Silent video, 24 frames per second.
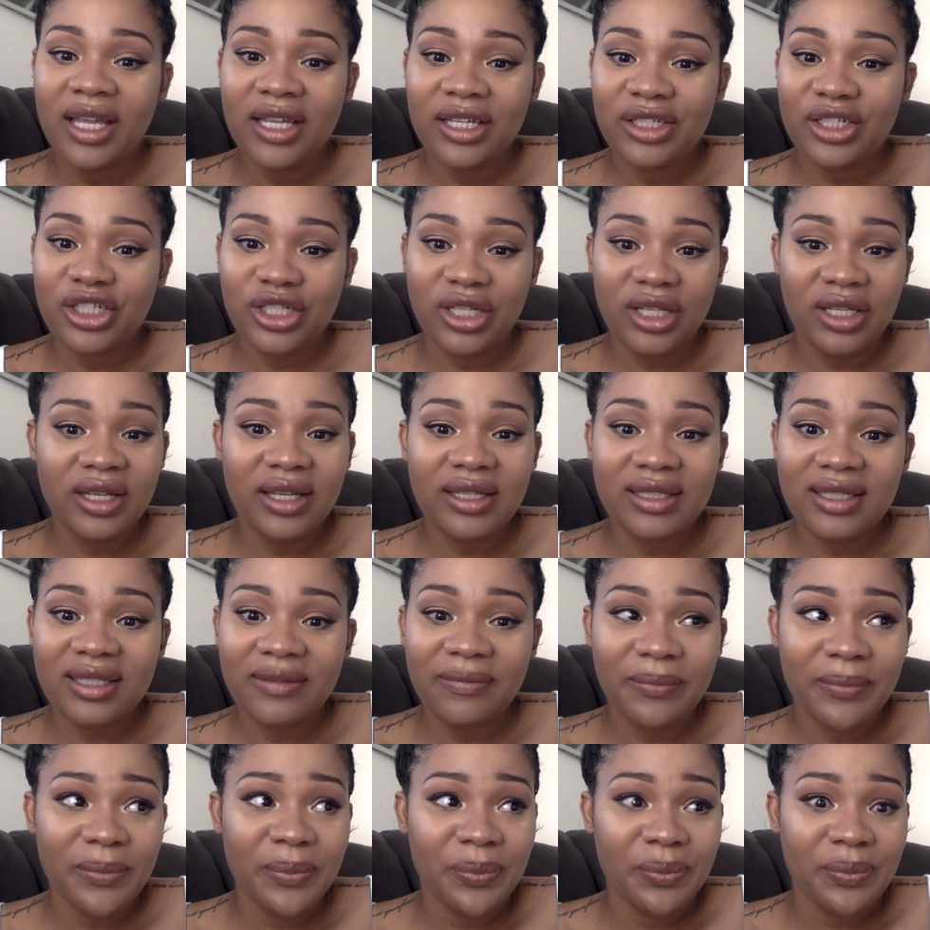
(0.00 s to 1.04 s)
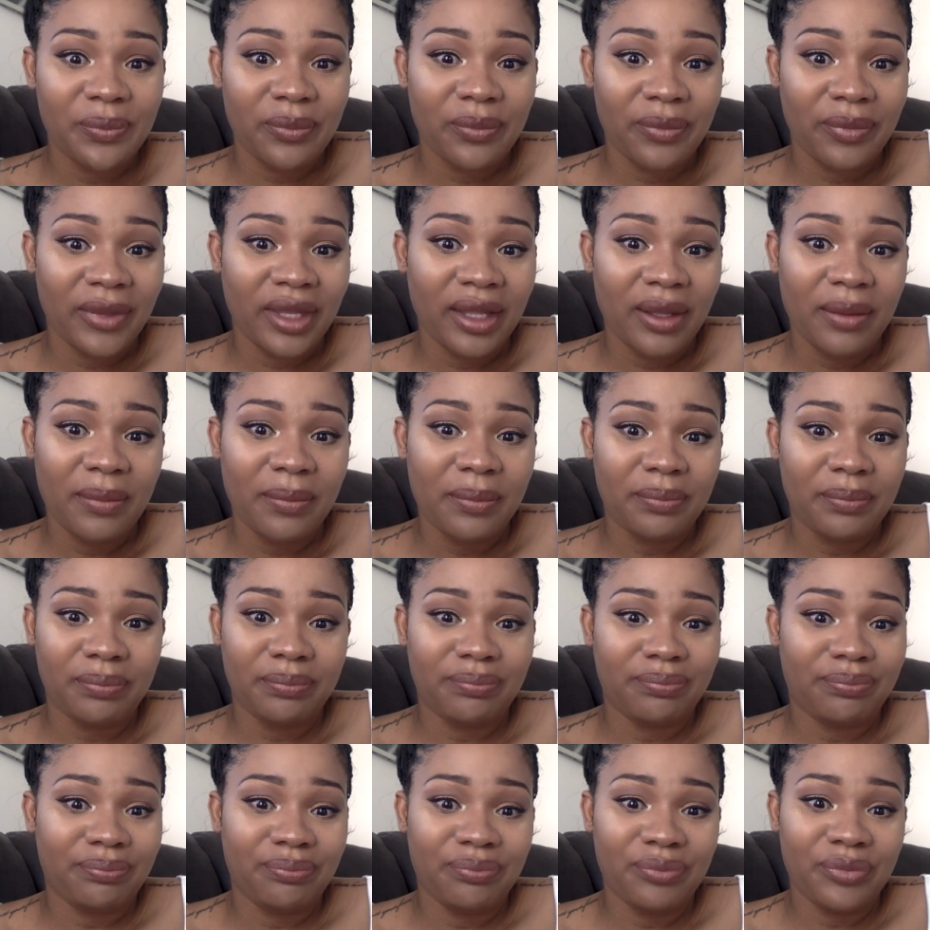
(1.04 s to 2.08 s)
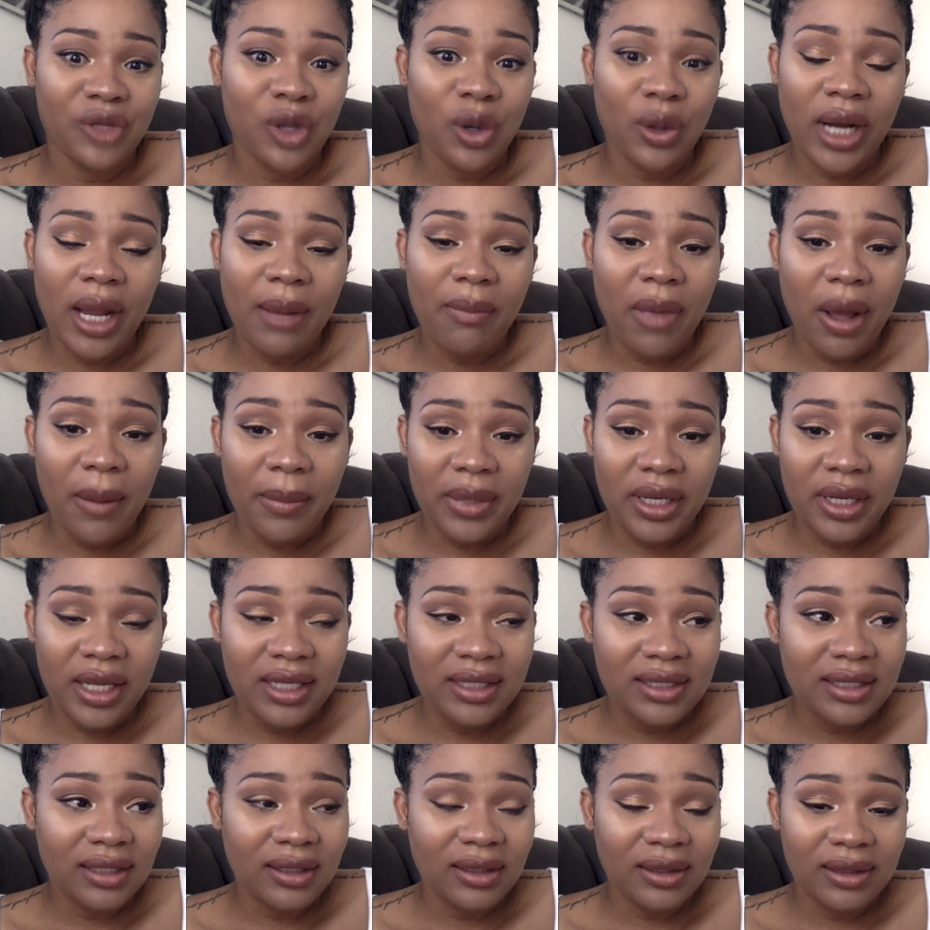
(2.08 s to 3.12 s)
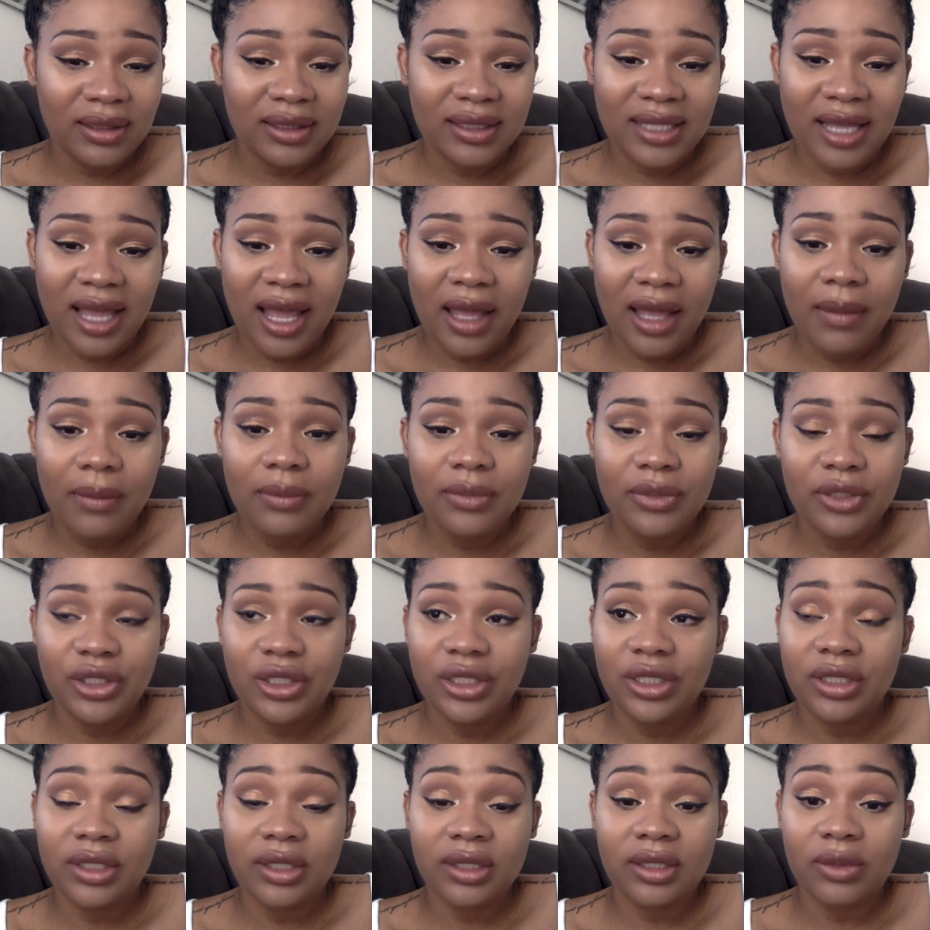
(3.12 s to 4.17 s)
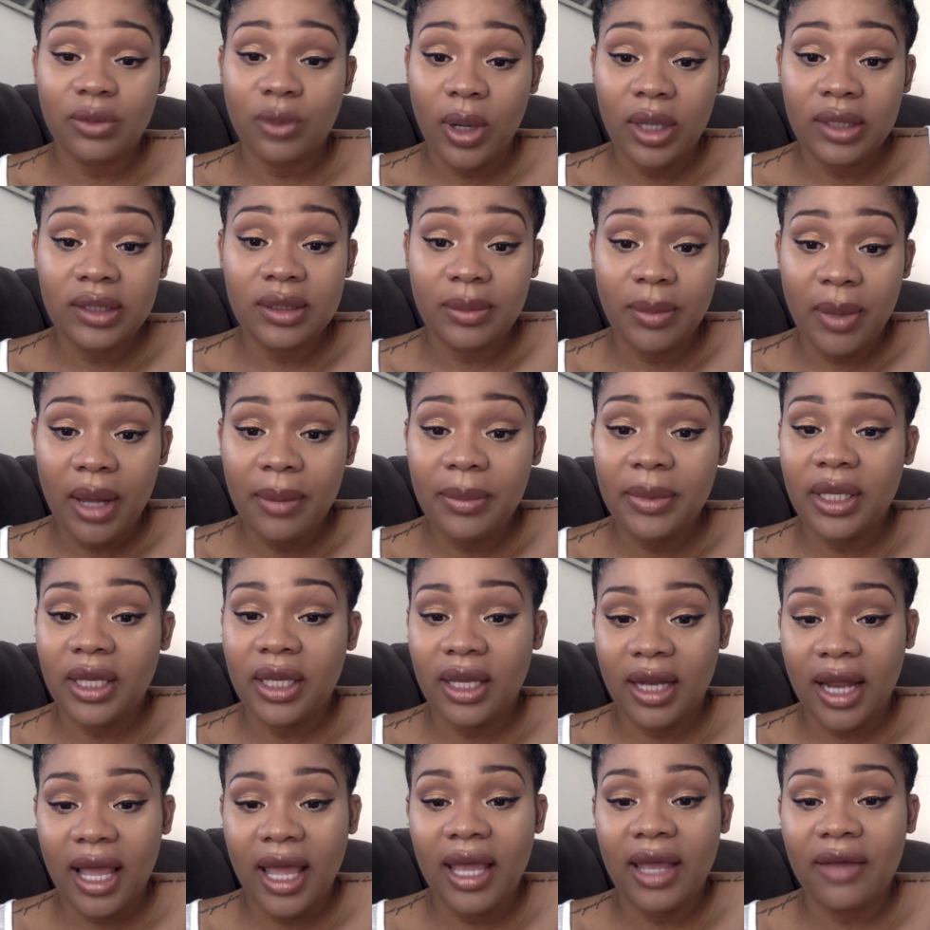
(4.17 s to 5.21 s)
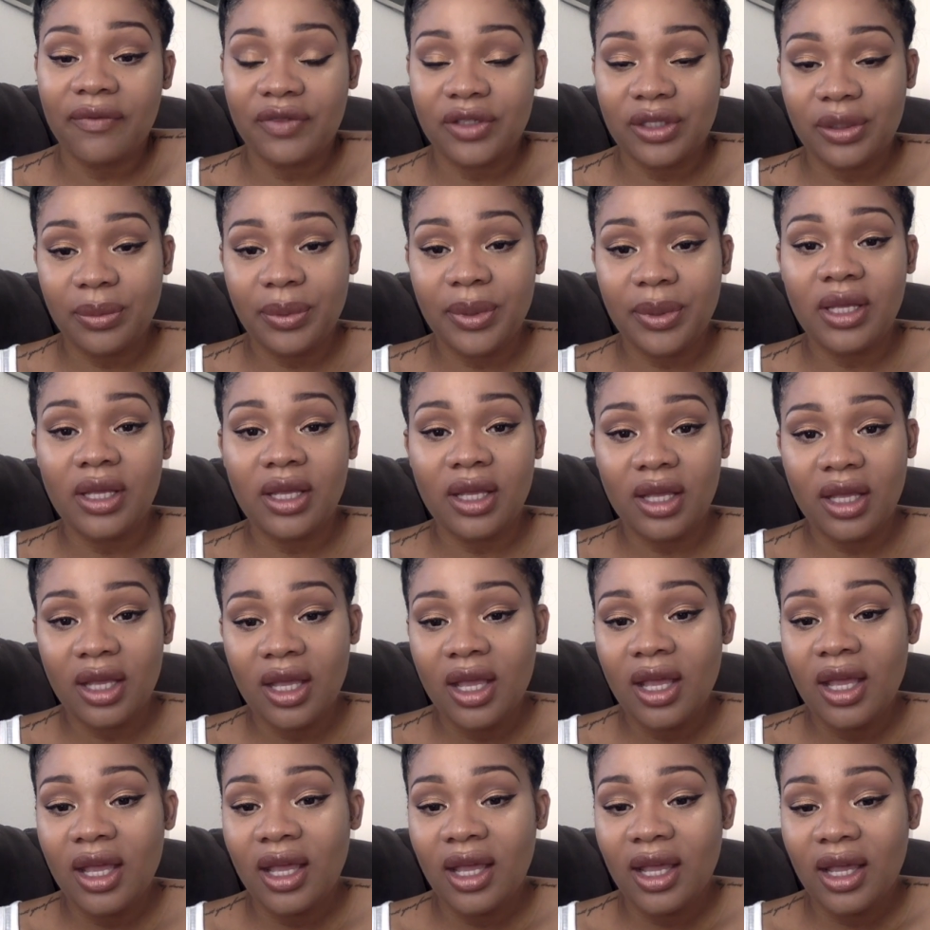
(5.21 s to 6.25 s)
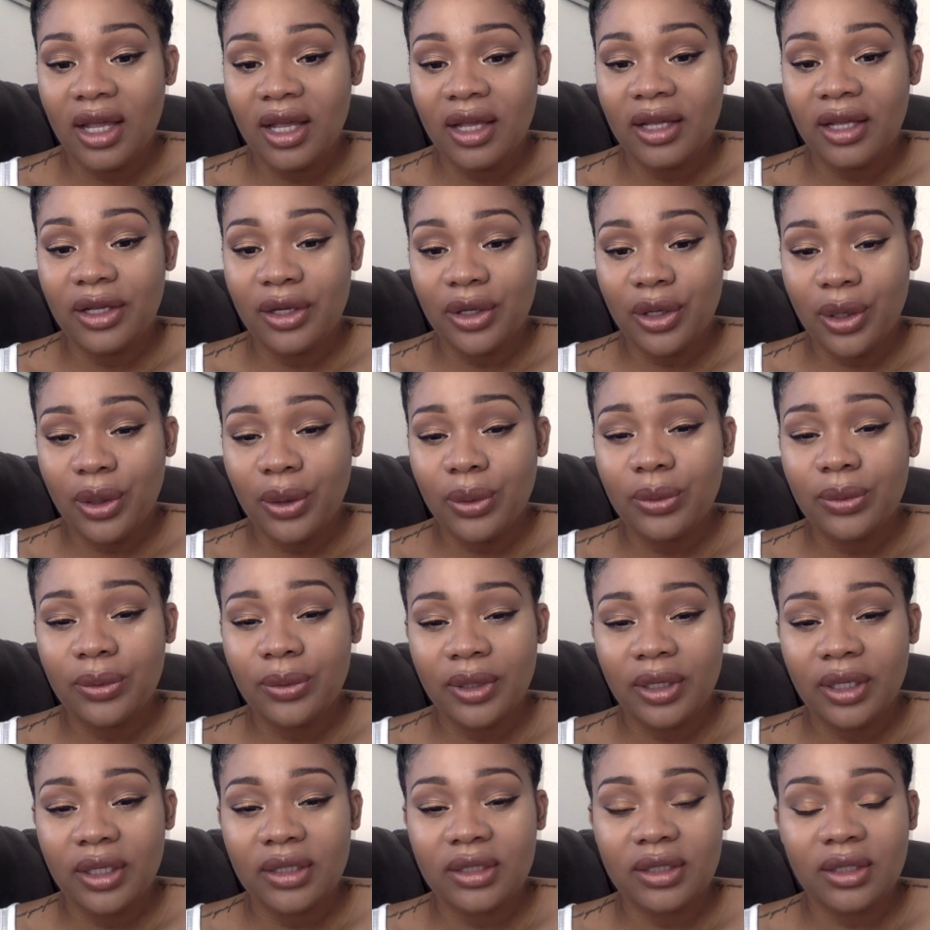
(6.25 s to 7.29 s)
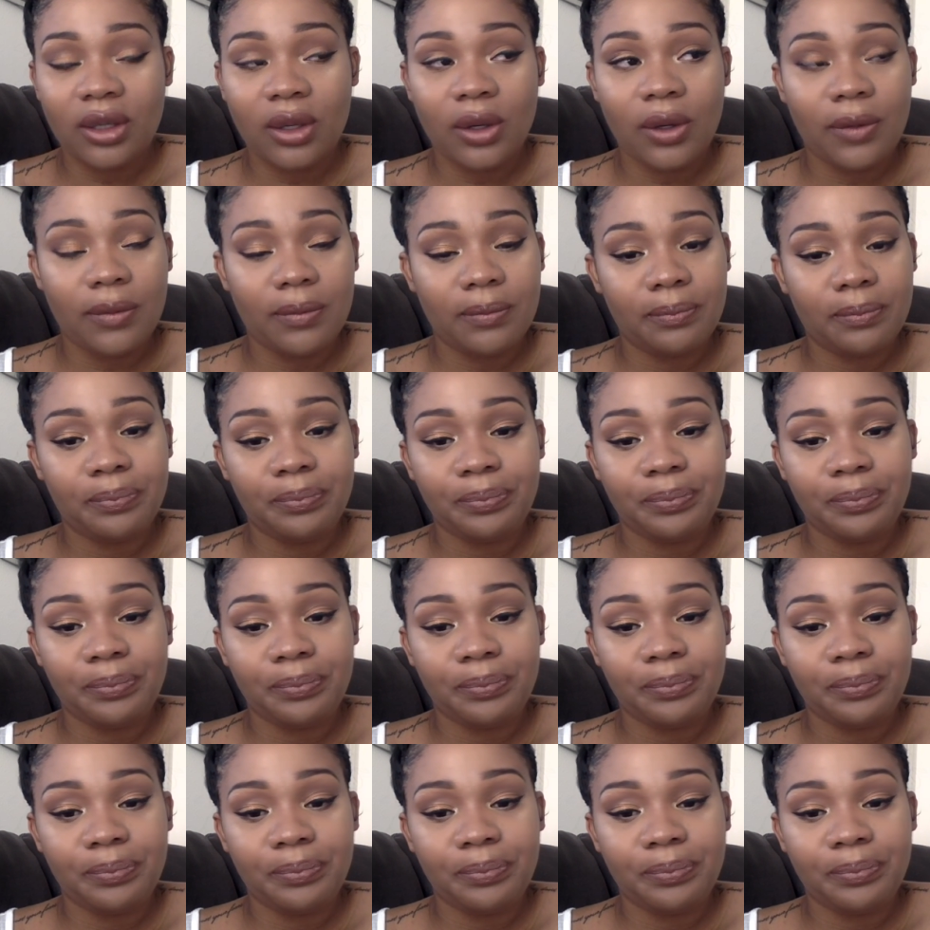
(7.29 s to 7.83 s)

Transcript: She doesn't know that mommy needs a little time. She just wants mommy, and I have to be, you know. So